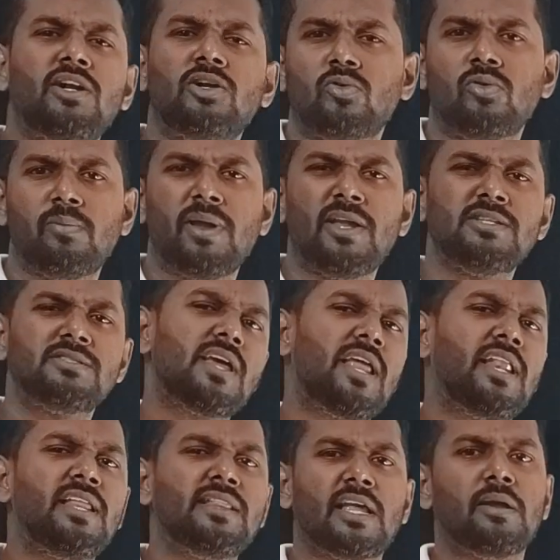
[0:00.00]
than 2 means
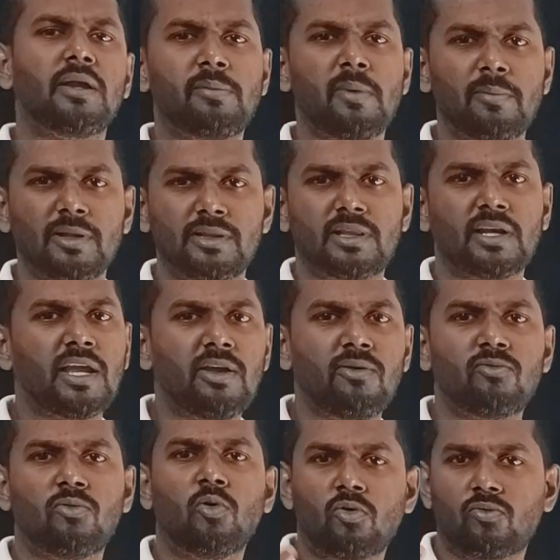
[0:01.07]
anything. It may be 3,
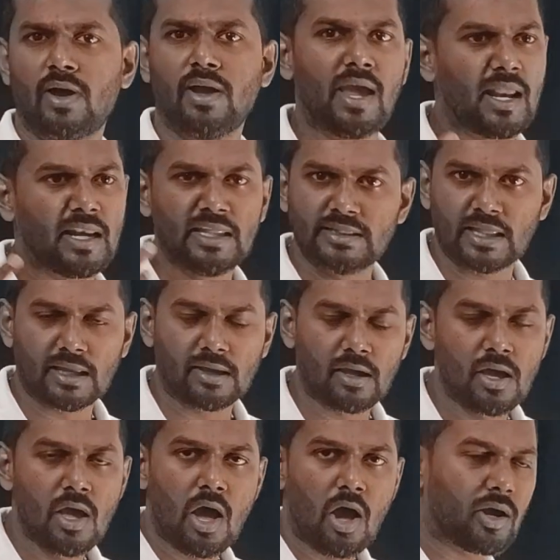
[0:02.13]
4, 5, anything.
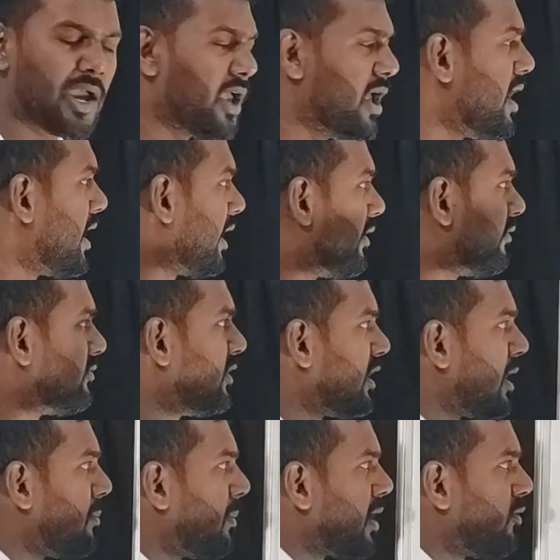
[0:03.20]
Okay. If the
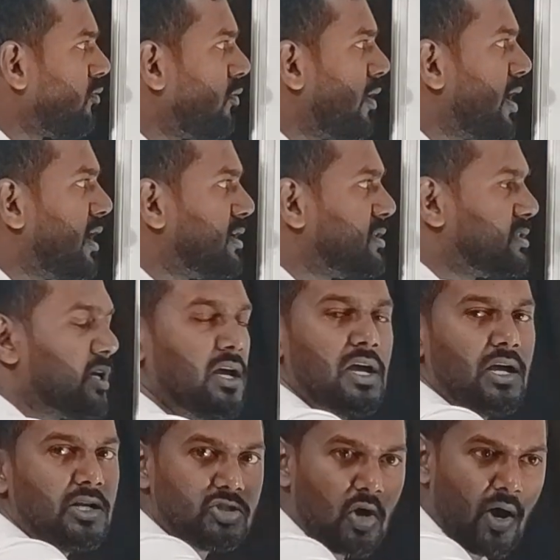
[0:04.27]
number of wires
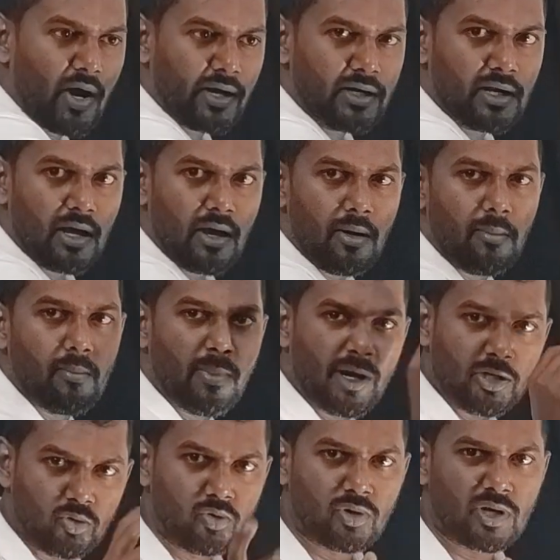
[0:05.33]
joined
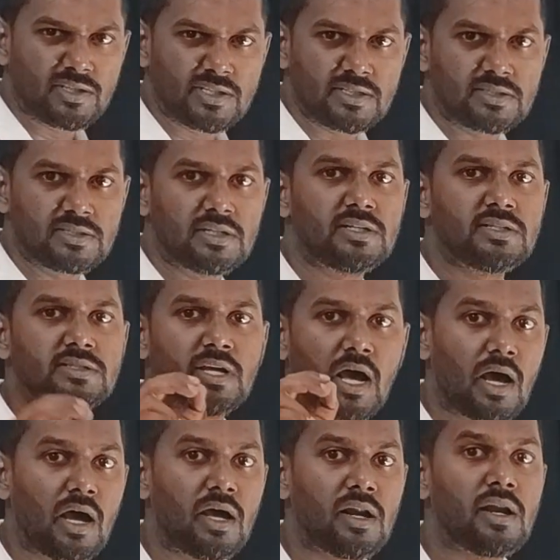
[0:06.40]
by 2 resistors
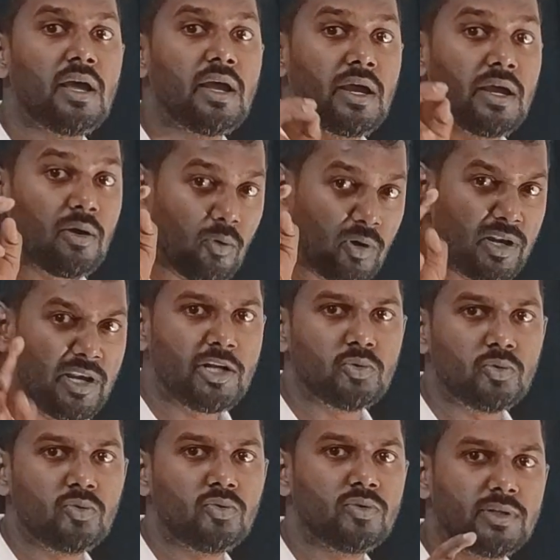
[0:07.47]
are only
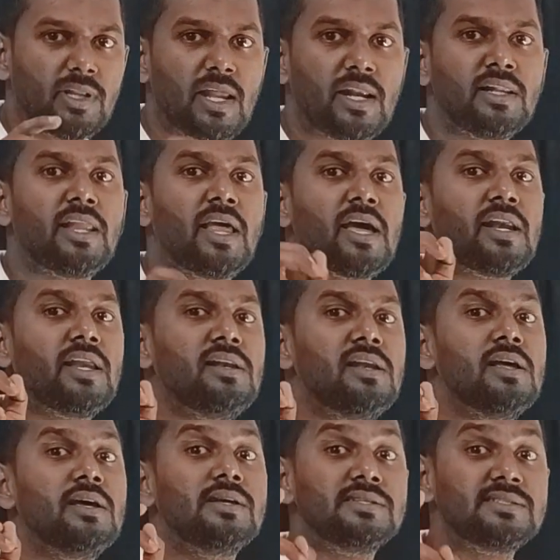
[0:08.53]
2, then they are
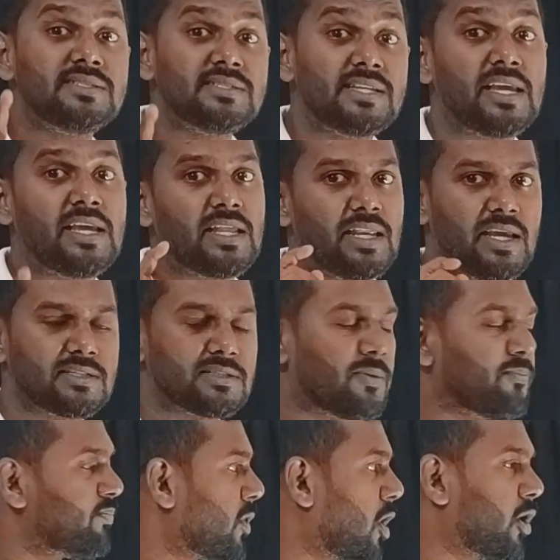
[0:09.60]
in
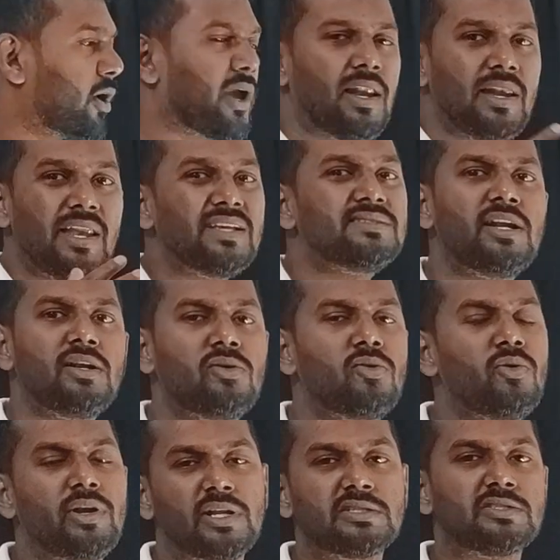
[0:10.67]
series. Okay. Less than
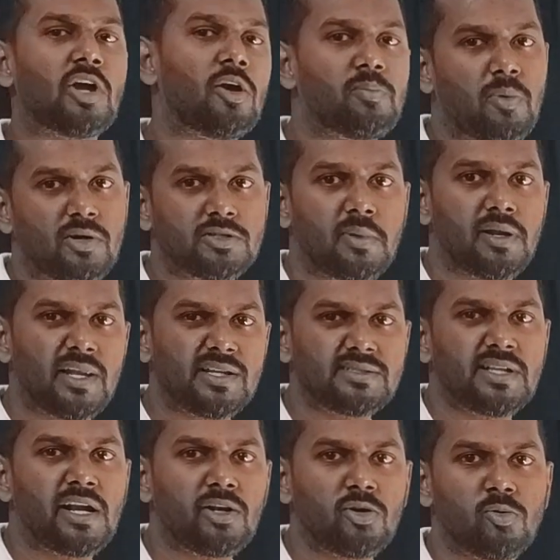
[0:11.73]
2, it is not possible.
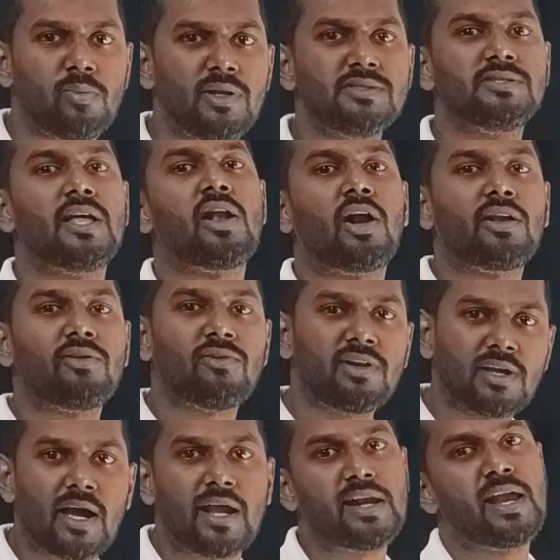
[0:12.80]
Less than 2 means they are not
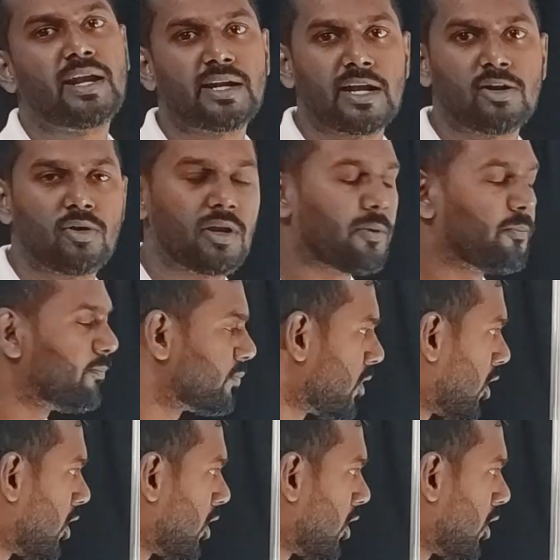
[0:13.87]
even connected only.